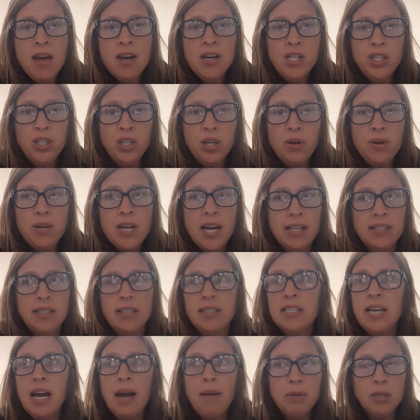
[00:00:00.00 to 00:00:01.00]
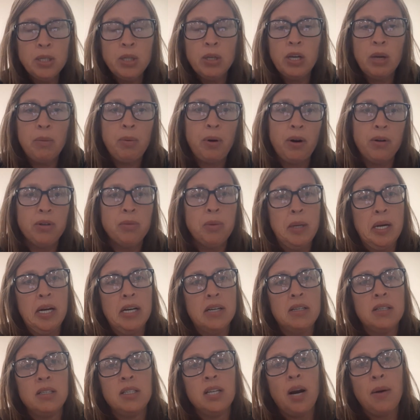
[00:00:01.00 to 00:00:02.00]
So yes, it's absolutely
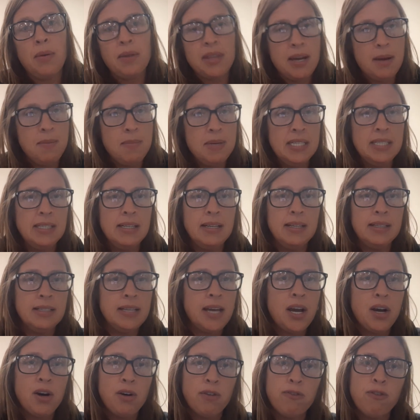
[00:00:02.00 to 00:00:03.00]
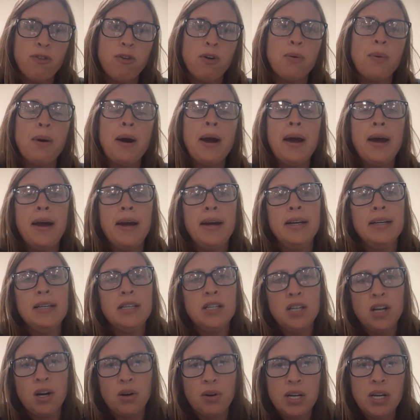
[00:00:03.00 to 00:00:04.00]
appropriate to start with ABCs, ankle four-way,
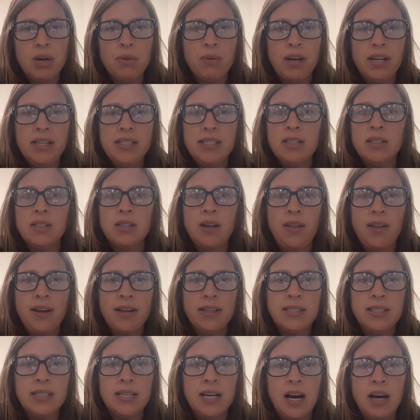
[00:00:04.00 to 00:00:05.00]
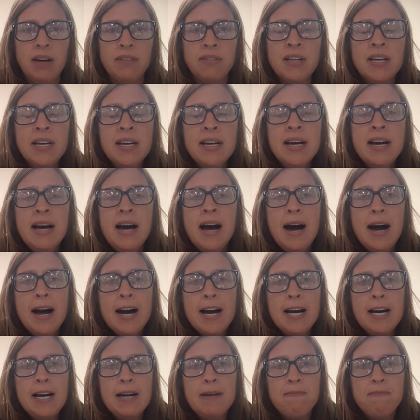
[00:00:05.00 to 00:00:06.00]
heel raises, all that stuff.
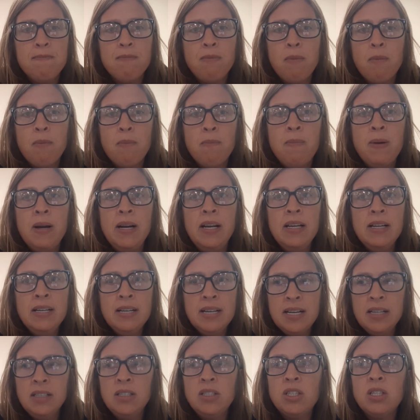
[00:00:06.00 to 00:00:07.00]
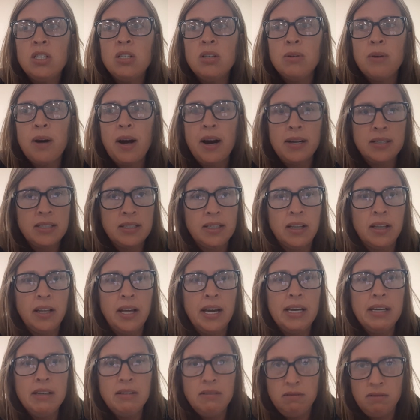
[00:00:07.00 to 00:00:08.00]
But it needs to
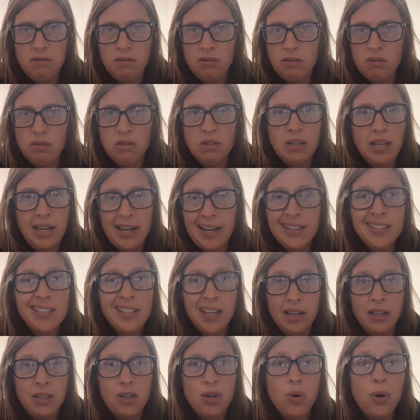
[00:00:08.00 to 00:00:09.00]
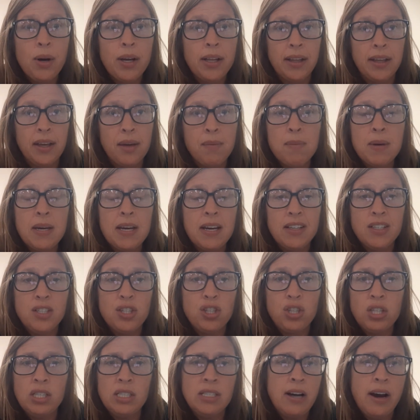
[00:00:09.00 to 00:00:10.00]
escalate, like I said, quickly, because
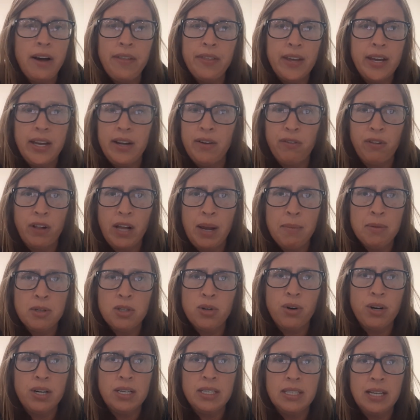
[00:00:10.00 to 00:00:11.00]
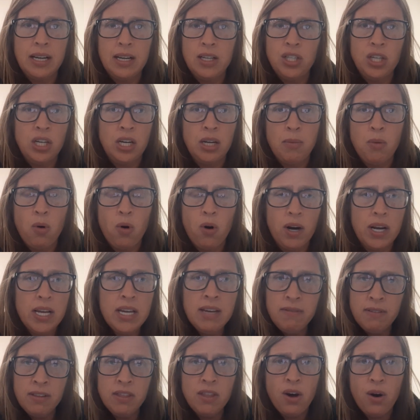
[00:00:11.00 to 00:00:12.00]
she's not in the inflammatory stage anymore,
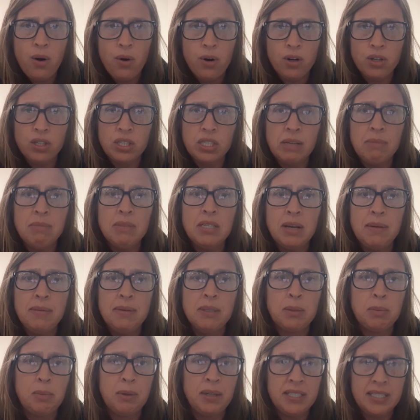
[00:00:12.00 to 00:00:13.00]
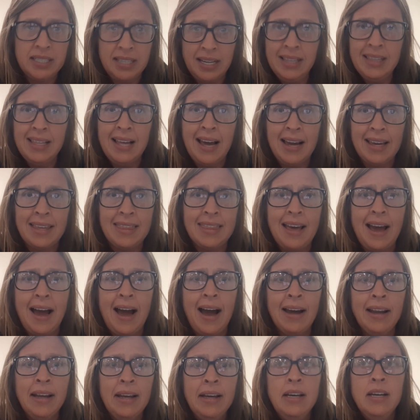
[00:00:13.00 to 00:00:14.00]
even though her symptoms present like
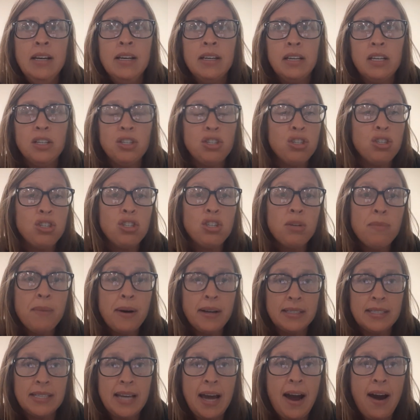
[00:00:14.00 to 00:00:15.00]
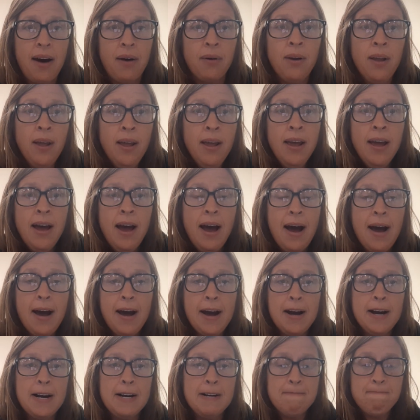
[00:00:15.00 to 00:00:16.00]
that, because she's 2 months out.
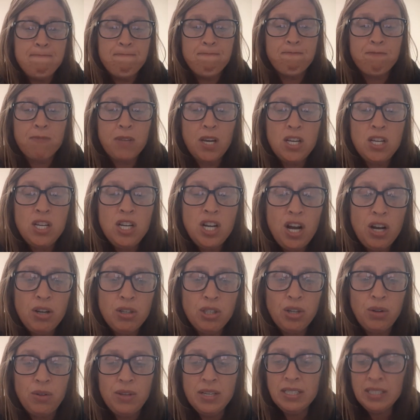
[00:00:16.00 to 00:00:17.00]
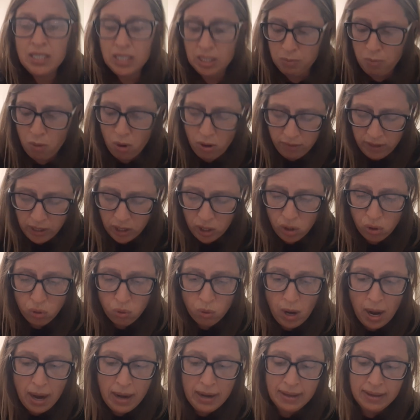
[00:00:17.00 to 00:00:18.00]
So this is more of a
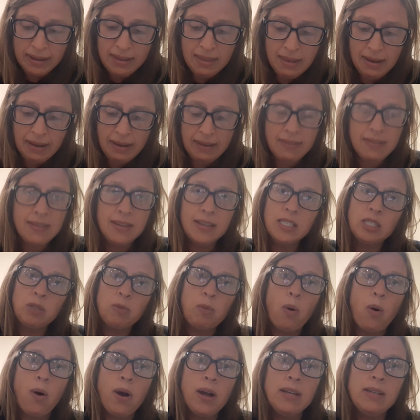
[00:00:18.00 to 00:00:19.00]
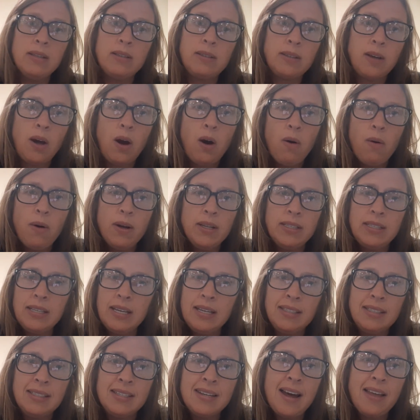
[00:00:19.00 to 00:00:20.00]
chronic thing at this point. So
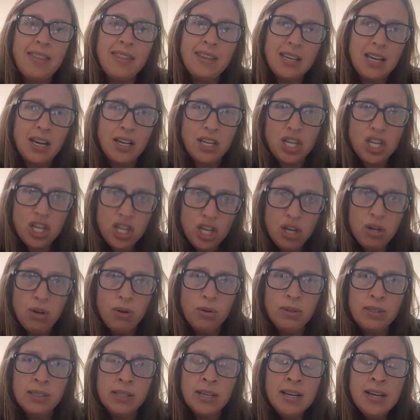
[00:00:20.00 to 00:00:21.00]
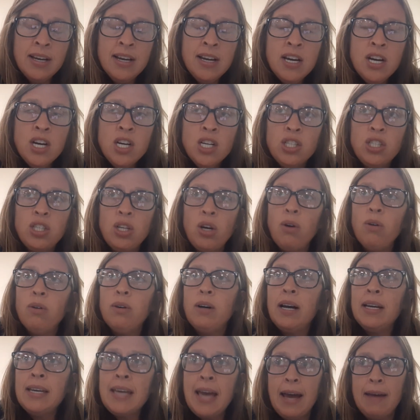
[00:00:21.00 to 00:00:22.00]
it's nothing acute. So
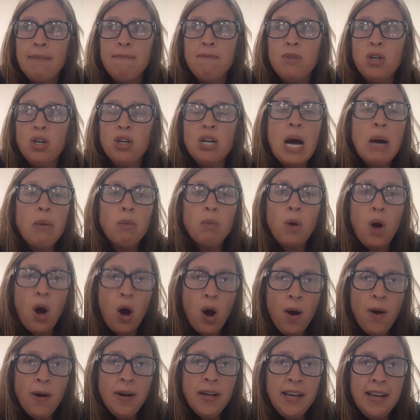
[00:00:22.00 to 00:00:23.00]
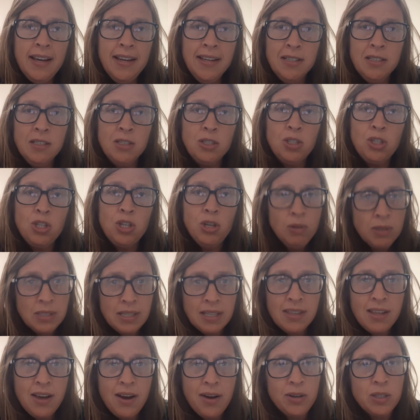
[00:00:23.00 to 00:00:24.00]
again, you're not wrong in
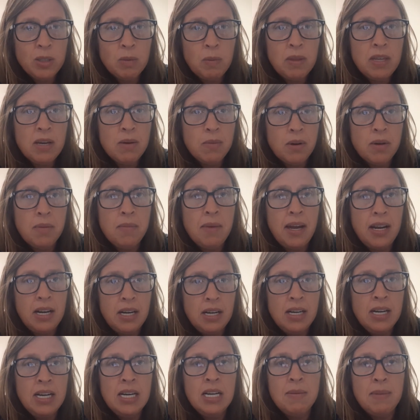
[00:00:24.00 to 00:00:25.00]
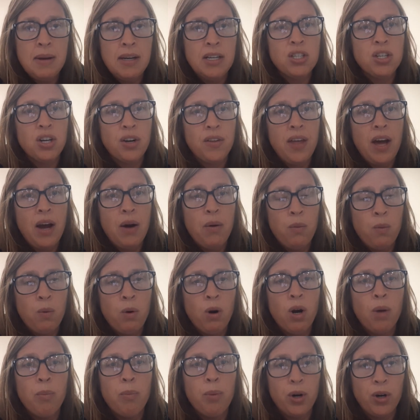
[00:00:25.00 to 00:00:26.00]
choosing those, but then we may need to make sure that
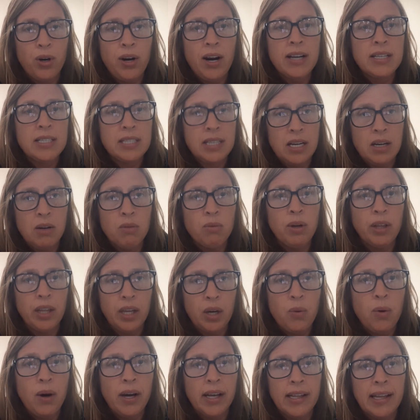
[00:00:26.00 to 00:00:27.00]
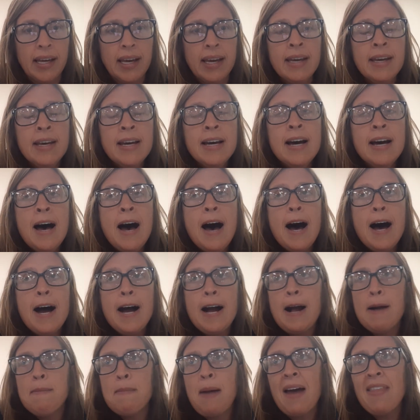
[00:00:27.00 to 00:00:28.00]
we're progressing really quickly.
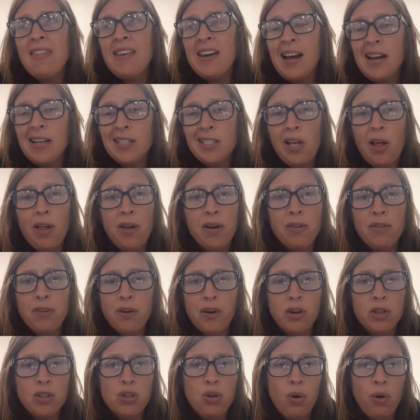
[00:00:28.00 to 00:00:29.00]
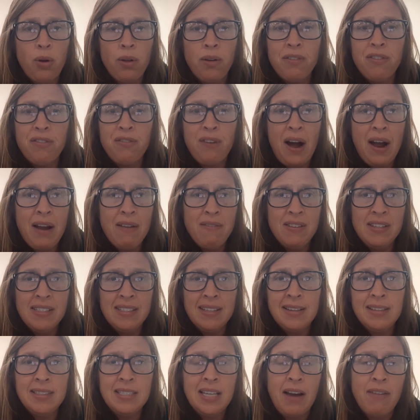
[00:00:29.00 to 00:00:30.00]
I think I saw her for a total of 5
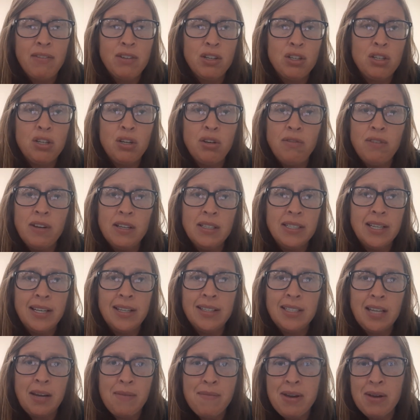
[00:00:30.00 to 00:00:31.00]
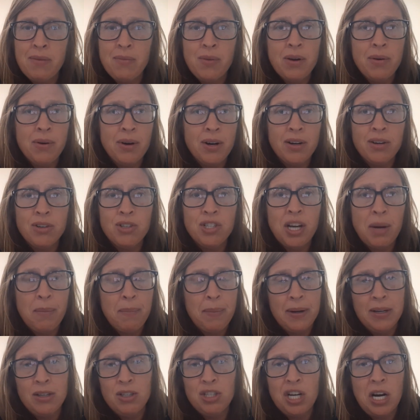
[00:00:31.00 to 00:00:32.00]
visits. After 2 visits, I mean, we were
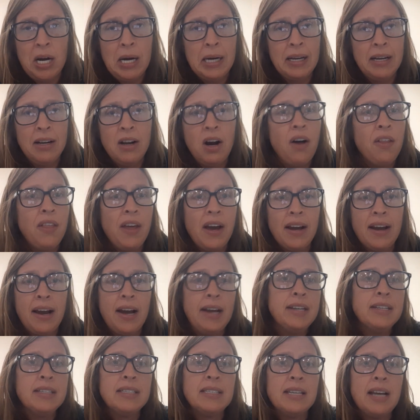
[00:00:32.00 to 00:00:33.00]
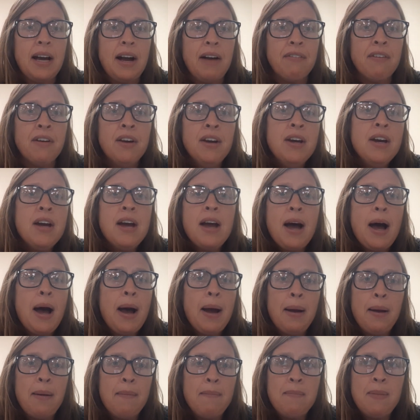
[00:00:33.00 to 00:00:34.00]
jumping, jogging, all that kind of stuff,
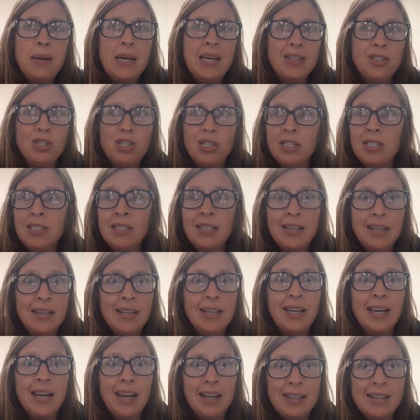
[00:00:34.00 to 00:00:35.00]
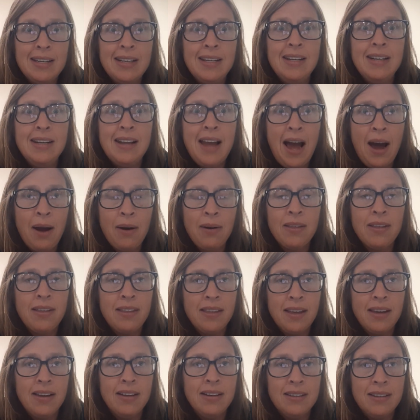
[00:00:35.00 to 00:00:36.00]
because she just needed to get out of
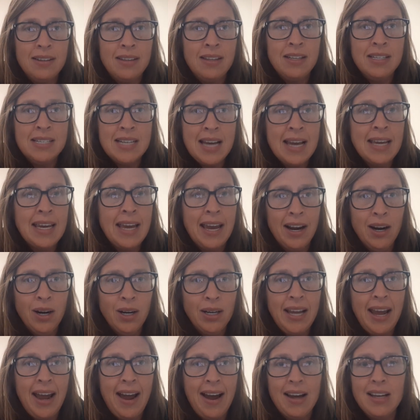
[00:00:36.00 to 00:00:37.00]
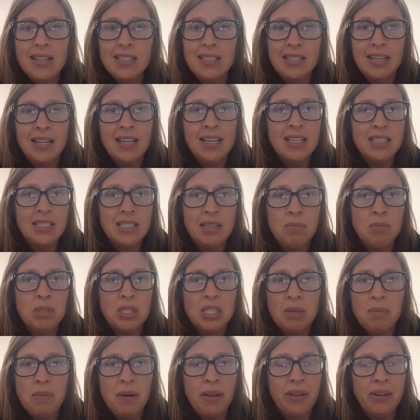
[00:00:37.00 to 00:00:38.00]
the dang air cast and get some
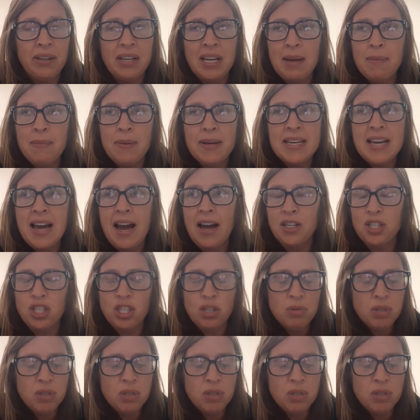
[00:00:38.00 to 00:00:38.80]
stability. But yeah, she